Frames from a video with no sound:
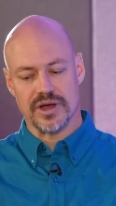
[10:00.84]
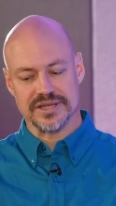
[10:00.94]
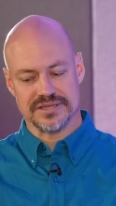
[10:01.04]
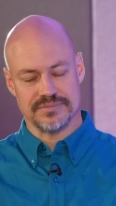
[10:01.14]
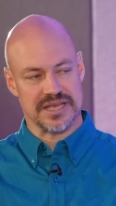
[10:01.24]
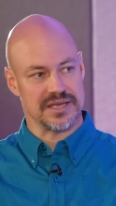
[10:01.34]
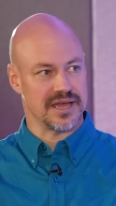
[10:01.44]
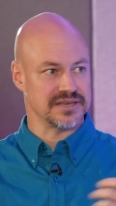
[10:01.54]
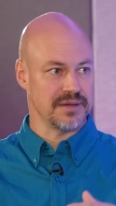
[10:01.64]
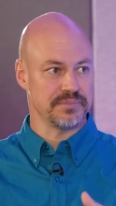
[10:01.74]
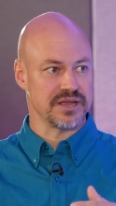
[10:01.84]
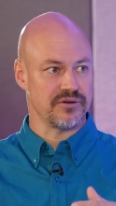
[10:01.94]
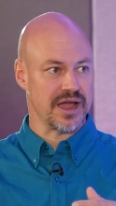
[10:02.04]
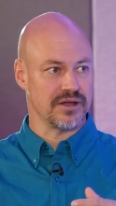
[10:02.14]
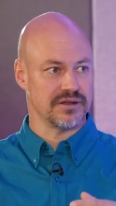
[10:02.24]
want to be a dumping
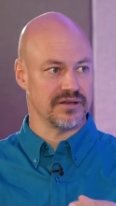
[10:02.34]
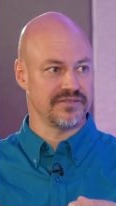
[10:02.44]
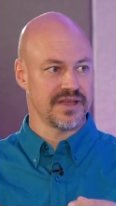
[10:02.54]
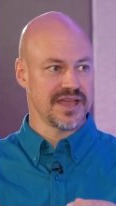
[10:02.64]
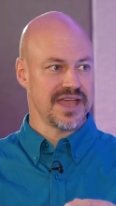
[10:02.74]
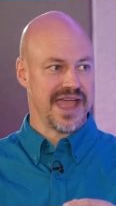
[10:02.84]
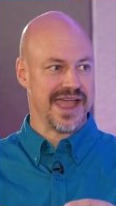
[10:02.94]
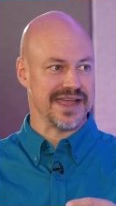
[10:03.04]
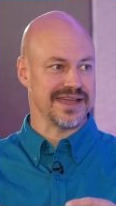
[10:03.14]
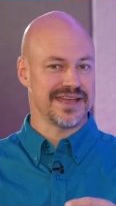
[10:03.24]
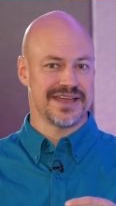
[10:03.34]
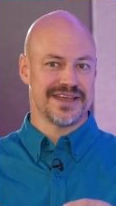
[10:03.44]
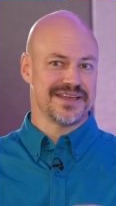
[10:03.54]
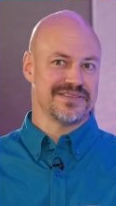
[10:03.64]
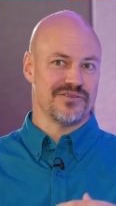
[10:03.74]
ground of, hey,
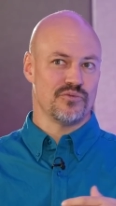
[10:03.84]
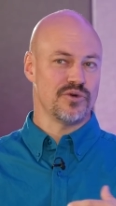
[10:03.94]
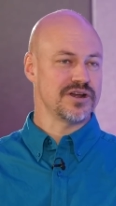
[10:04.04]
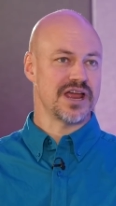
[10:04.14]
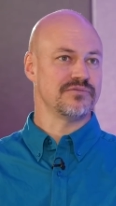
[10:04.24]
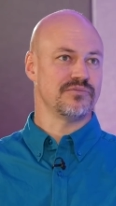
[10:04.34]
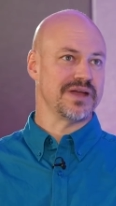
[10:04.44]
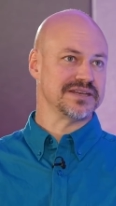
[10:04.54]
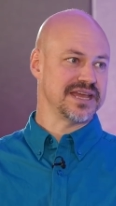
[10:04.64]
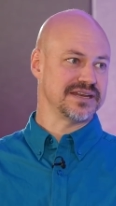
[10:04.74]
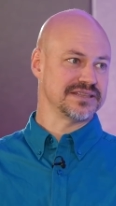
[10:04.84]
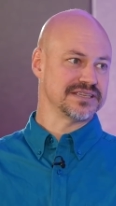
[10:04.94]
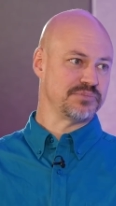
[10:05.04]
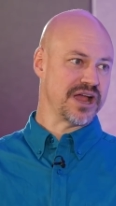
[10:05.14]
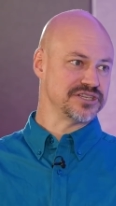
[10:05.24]
we're done maintaining
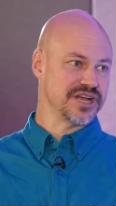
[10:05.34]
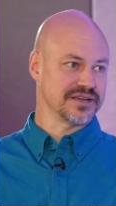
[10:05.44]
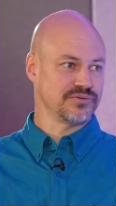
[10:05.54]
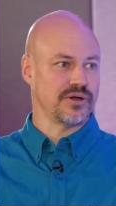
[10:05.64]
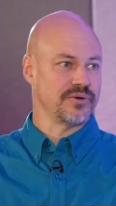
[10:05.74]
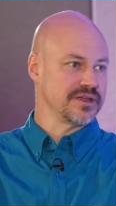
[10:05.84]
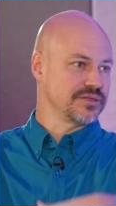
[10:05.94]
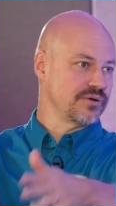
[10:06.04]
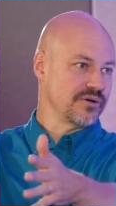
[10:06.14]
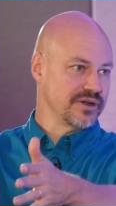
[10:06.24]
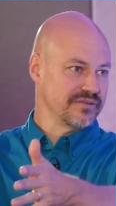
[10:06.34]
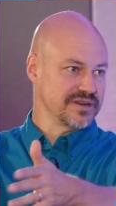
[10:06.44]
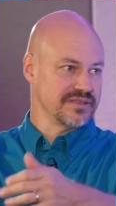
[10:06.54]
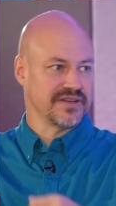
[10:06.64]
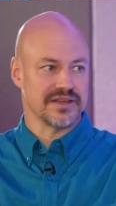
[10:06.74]
this project, we want to throw it
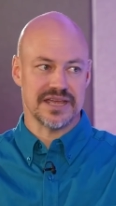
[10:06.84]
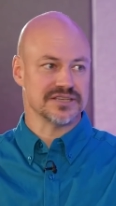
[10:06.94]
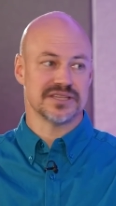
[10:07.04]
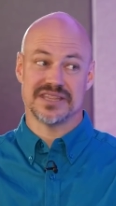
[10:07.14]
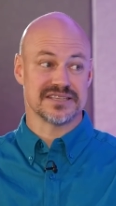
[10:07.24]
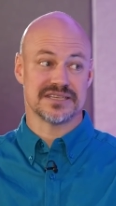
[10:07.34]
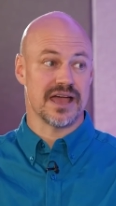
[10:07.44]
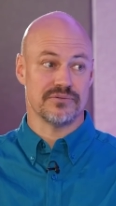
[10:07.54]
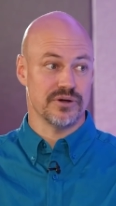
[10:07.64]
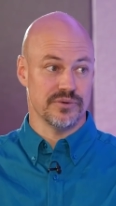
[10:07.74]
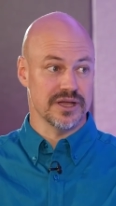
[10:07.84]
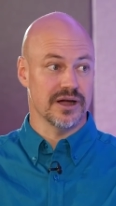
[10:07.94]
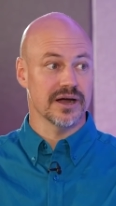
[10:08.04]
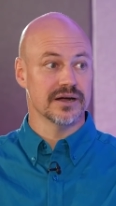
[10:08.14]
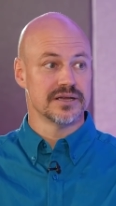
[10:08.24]
over to the foundation. That's not what we
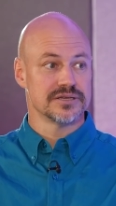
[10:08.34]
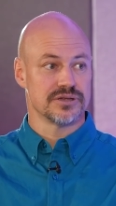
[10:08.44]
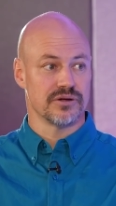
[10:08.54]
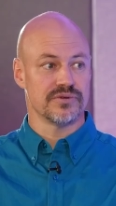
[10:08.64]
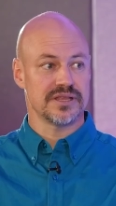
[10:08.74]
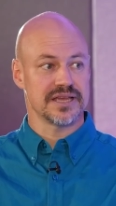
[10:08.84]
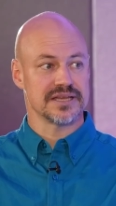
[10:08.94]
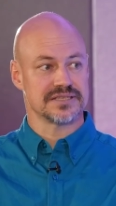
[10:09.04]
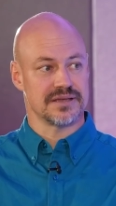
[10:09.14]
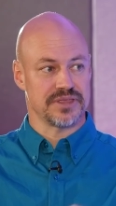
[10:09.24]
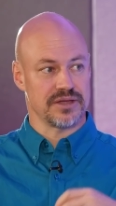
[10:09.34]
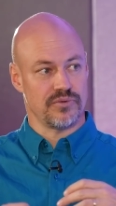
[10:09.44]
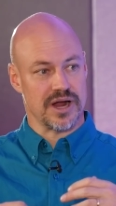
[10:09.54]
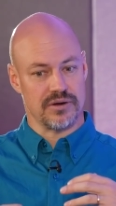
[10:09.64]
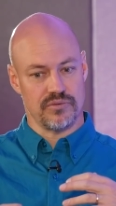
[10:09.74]
are. So it really is
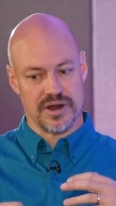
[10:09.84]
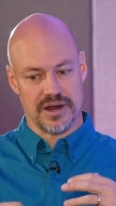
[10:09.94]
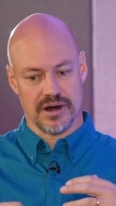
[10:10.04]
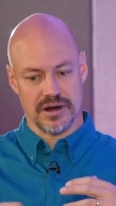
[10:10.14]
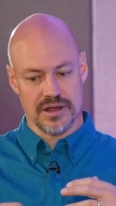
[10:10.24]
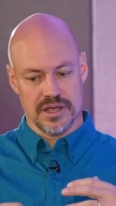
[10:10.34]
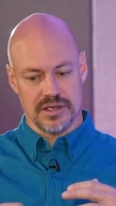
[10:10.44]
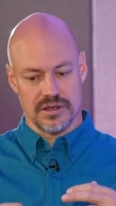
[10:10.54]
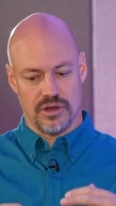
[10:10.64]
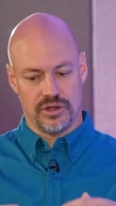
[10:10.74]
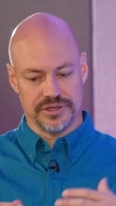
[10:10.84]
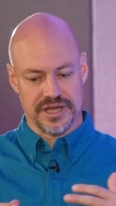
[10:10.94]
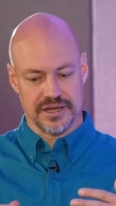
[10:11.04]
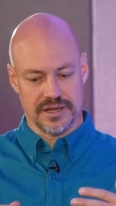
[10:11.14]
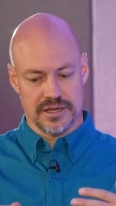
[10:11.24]
something where we are
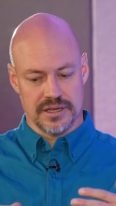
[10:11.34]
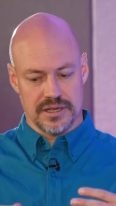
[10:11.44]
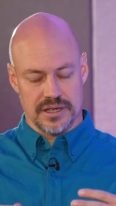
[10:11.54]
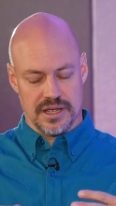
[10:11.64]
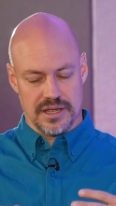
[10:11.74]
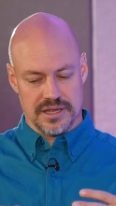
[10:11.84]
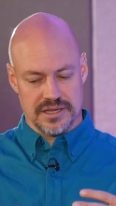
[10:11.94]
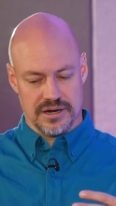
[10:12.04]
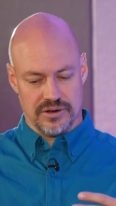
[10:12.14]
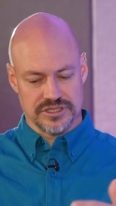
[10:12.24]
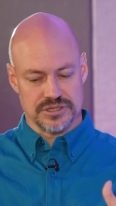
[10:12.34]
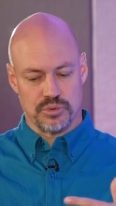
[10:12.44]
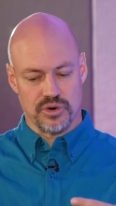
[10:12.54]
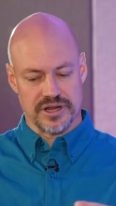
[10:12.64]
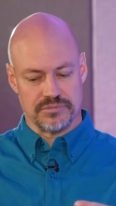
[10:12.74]
holding, and
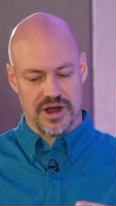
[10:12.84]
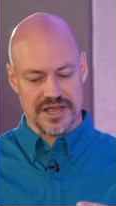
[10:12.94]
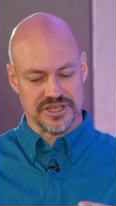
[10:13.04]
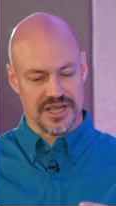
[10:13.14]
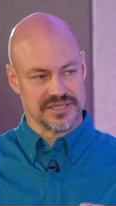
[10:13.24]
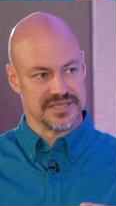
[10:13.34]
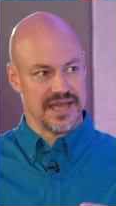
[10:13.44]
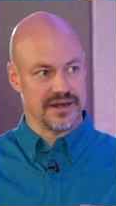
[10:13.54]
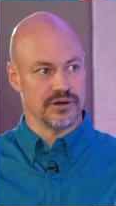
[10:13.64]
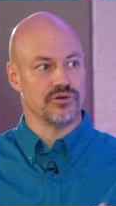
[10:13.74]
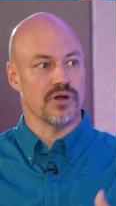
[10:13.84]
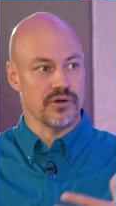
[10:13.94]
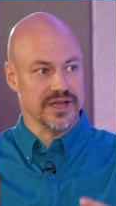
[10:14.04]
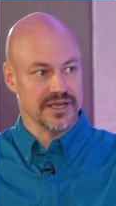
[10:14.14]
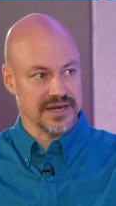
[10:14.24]
supporting projects that are
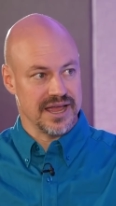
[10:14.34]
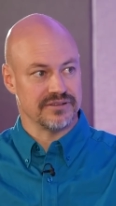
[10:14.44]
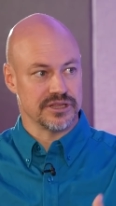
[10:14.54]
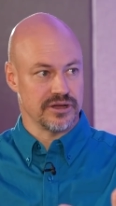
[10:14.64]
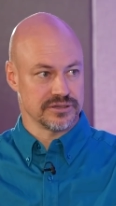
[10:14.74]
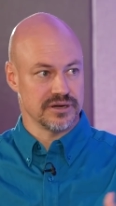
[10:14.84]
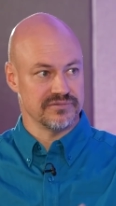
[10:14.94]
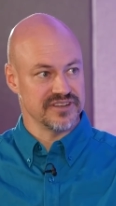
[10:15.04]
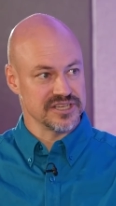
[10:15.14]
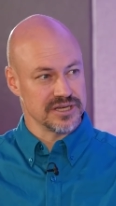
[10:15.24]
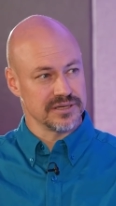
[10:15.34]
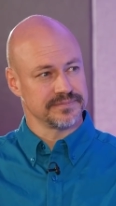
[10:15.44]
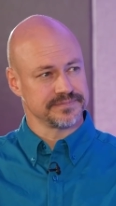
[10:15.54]
growing and have a long-term vision.